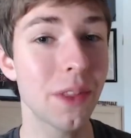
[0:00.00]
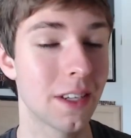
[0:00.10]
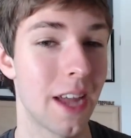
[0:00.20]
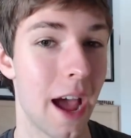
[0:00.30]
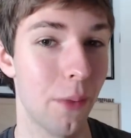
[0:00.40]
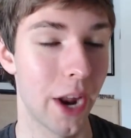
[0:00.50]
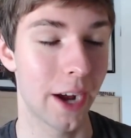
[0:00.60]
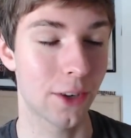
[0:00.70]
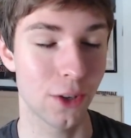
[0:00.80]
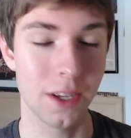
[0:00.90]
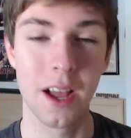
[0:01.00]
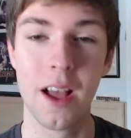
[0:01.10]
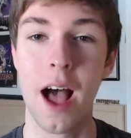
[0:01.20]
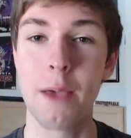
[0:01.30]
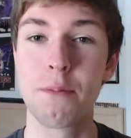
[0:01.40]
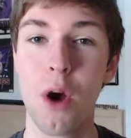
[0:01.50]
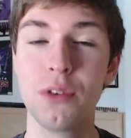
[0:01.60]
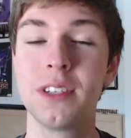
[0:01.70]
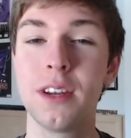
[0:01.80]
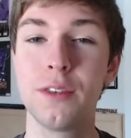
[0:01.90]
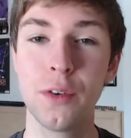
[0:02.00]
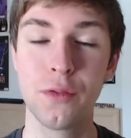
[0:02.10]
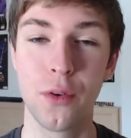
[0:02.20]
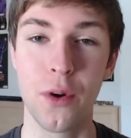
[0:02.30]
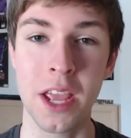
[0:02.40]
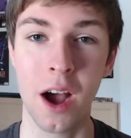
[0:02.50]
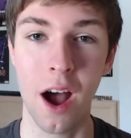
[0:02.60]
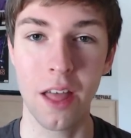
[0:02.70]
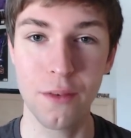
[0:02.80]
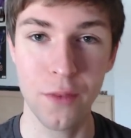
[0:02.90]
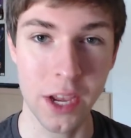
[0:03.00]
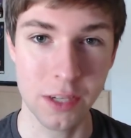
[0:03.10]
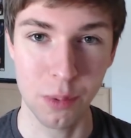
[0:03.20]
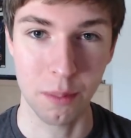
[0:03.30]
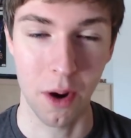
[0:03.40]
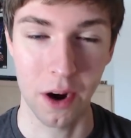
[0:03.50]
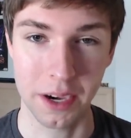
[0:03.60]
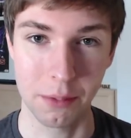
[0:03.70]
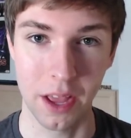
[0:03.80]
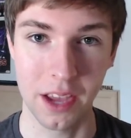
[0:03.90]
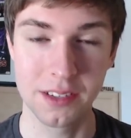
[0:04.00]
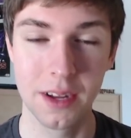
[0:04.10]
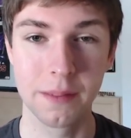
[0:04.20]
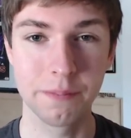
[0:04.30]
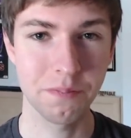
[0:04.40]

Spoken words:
with the tablet, actually. I posted it for free on the Facebook Marketplace,